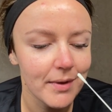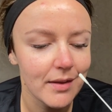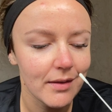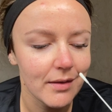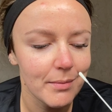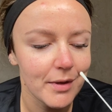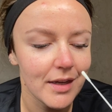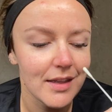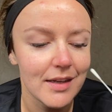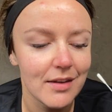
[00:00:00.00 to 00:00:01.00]
of the of
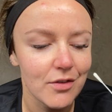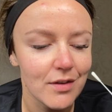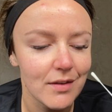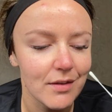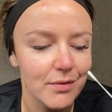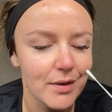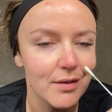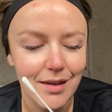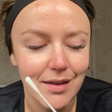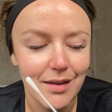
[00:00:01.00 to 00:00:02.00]
at the entrance of one of your